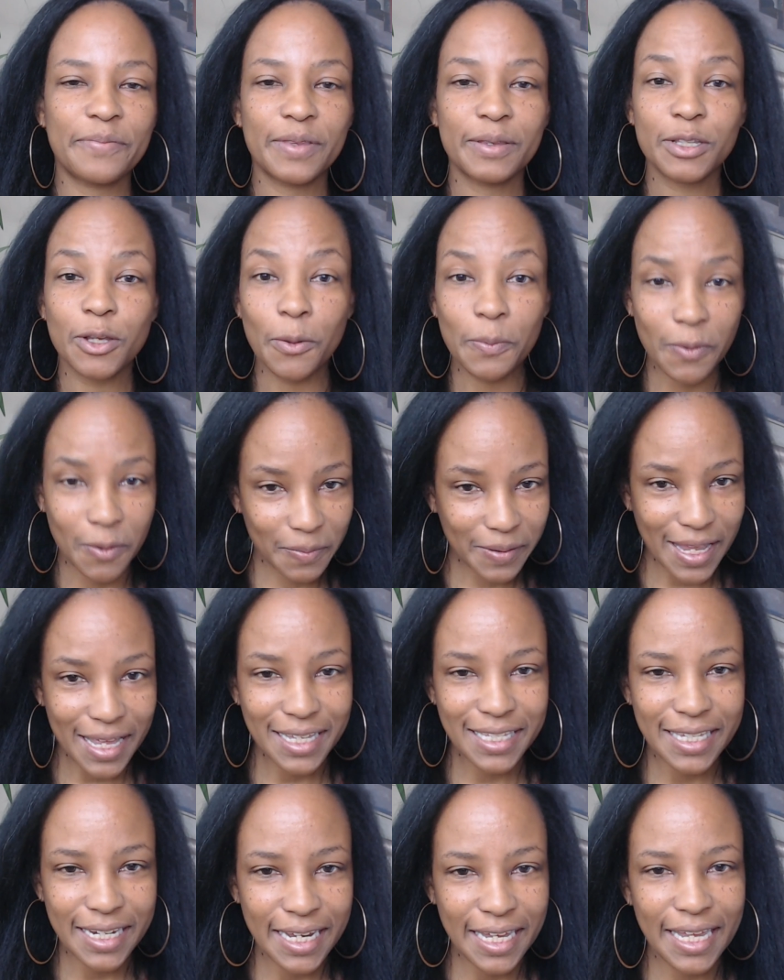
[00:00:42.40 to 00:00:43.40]
So
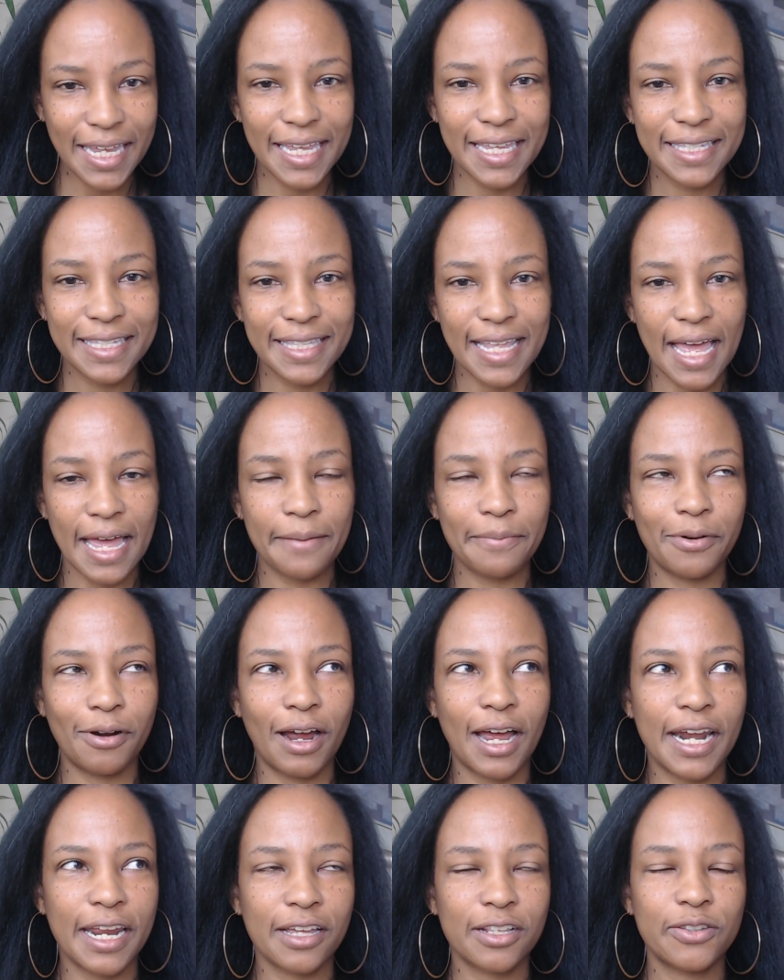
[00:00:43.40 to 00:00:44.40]
Perplexity is that
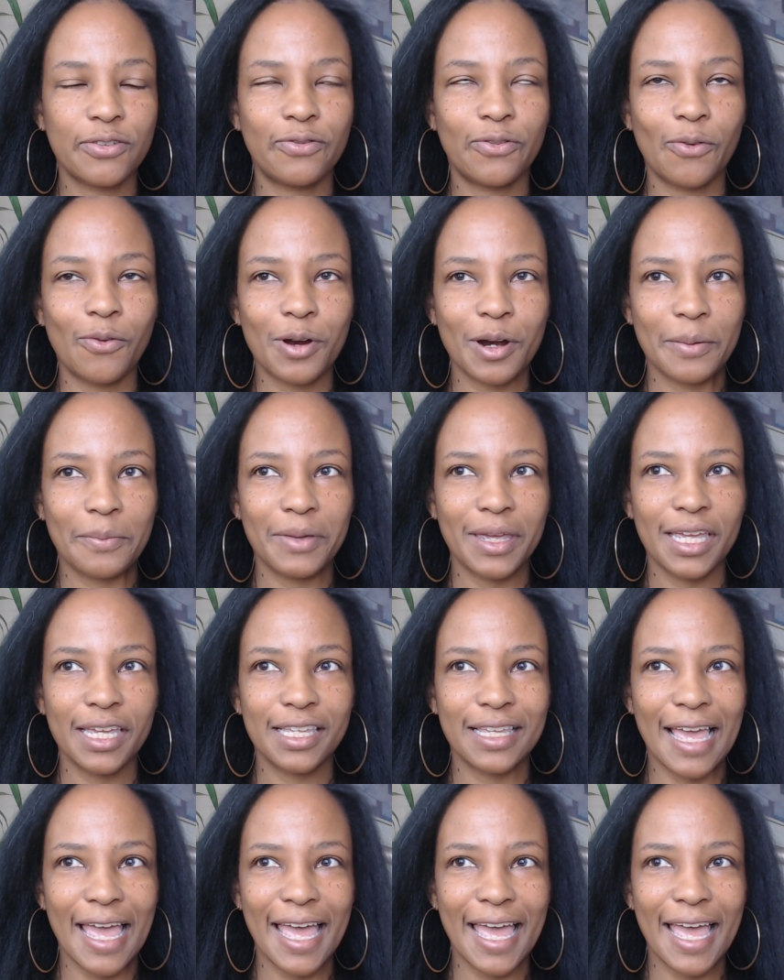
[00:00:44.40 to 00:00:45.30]
product for me.